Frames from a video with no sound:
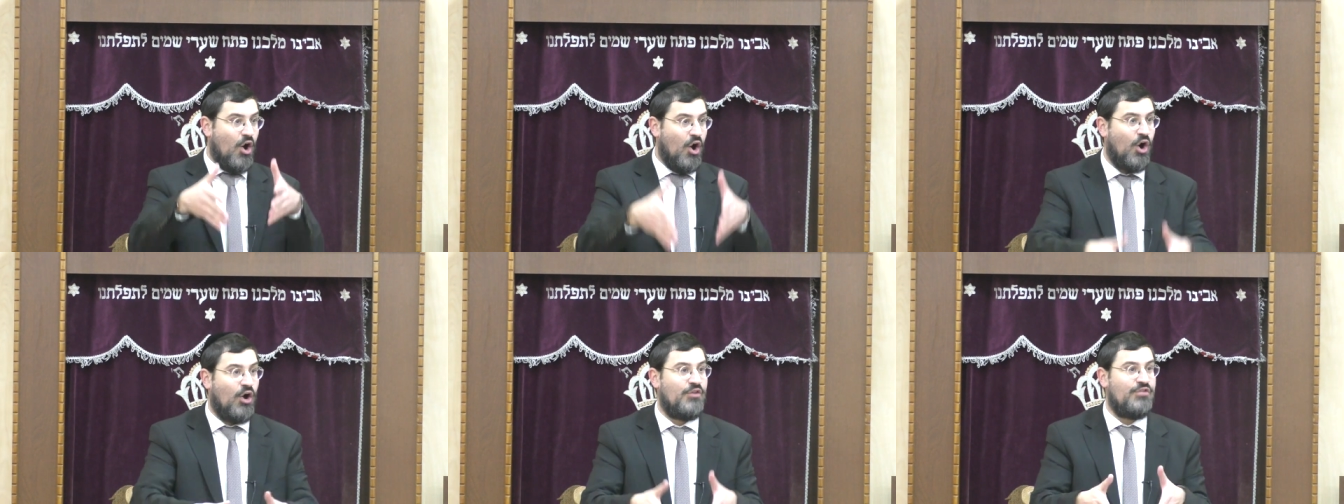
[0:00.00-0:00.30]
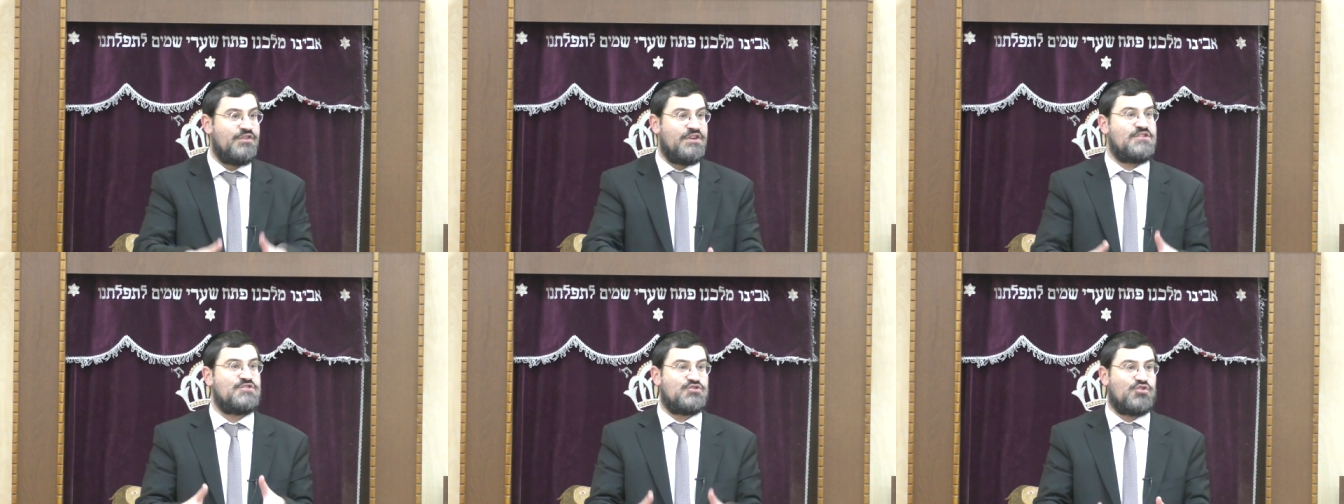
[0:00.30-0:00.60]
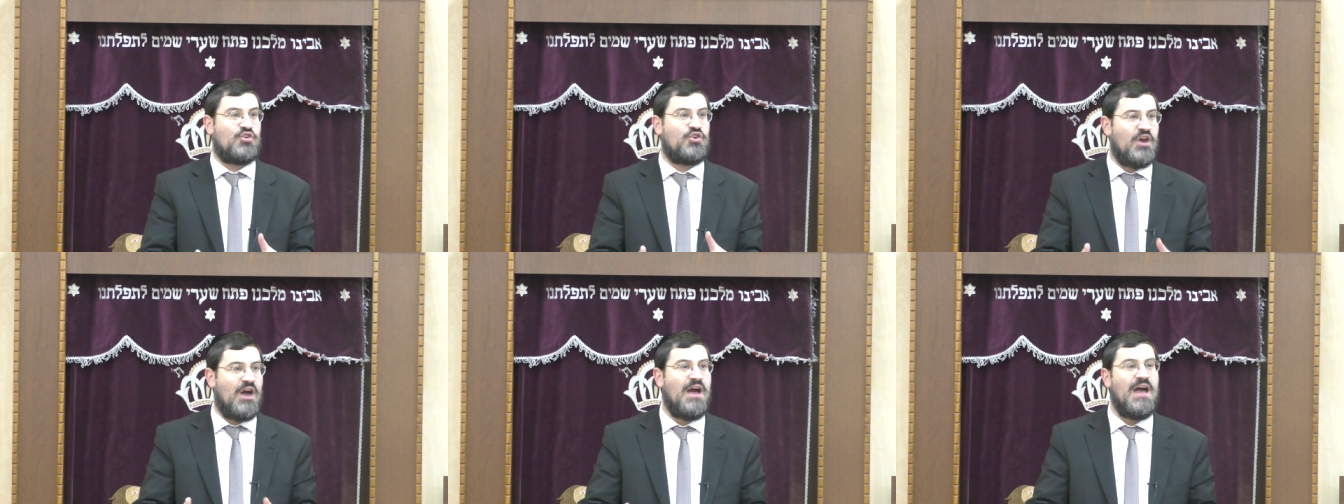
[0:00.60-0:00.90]
on this
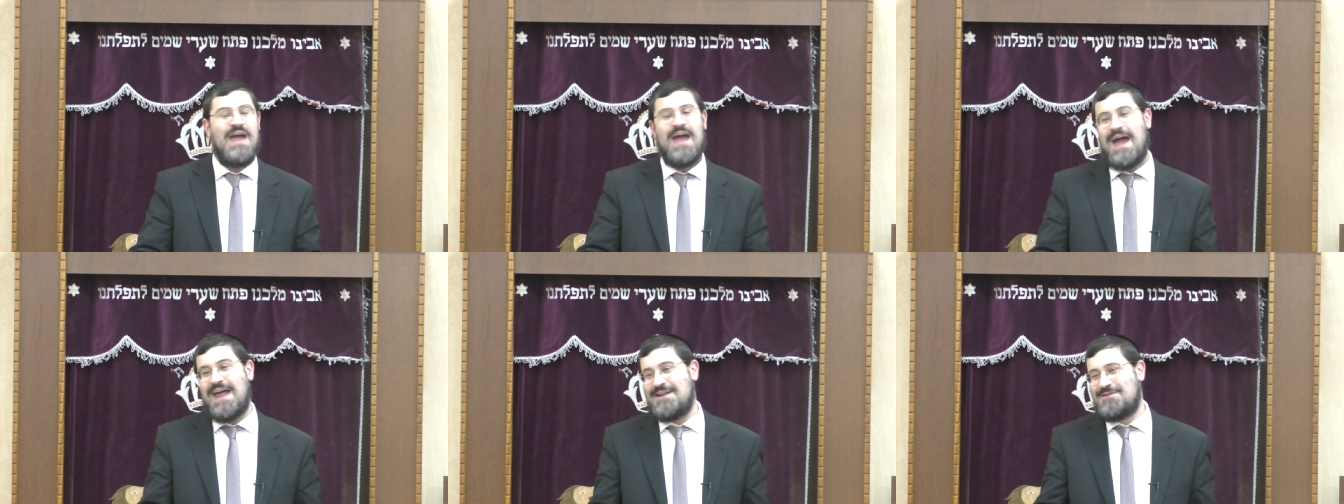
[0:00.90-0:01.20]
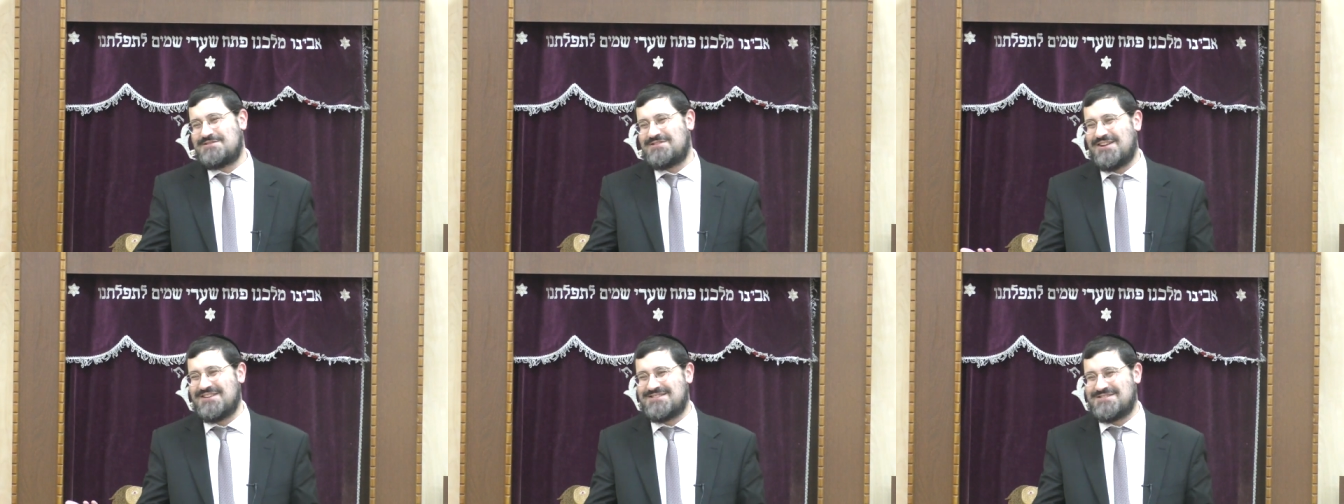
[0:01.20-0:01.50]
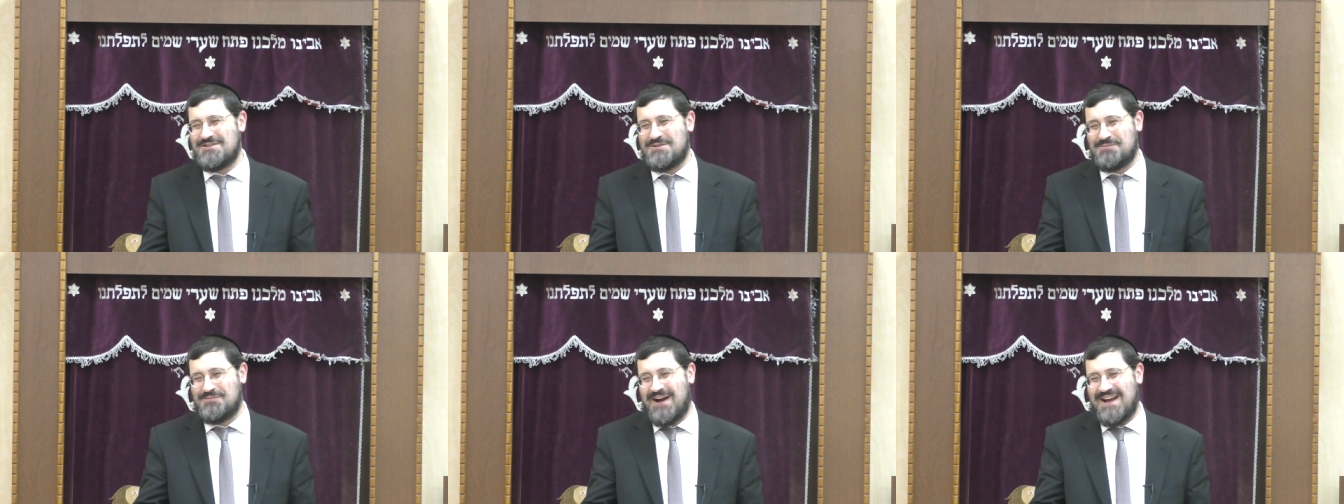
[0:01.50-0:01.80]
sugya, and it was on
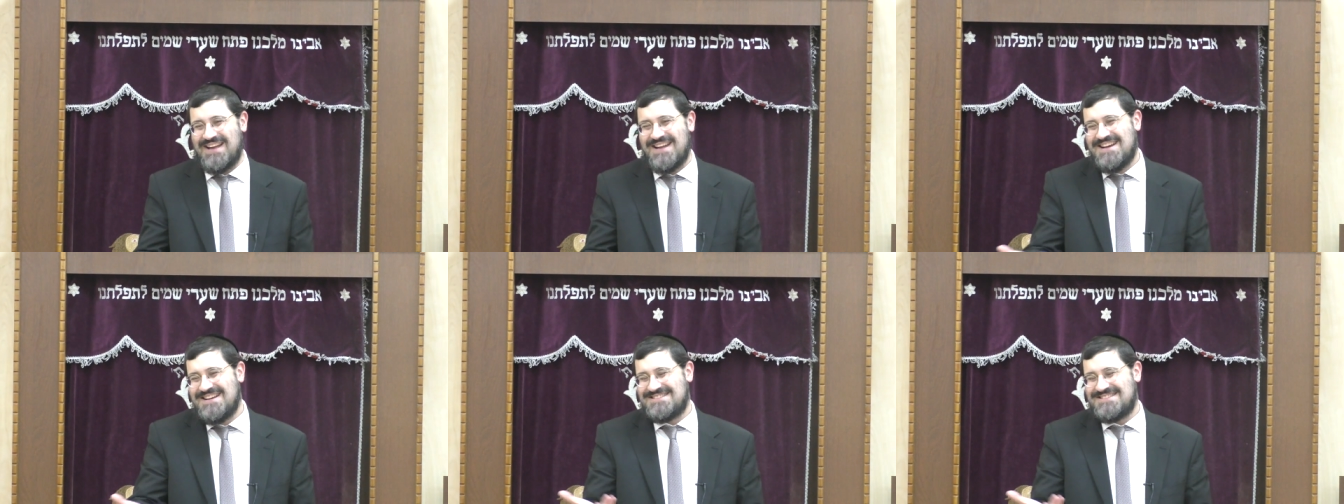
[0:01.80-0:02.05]
Zoom, right?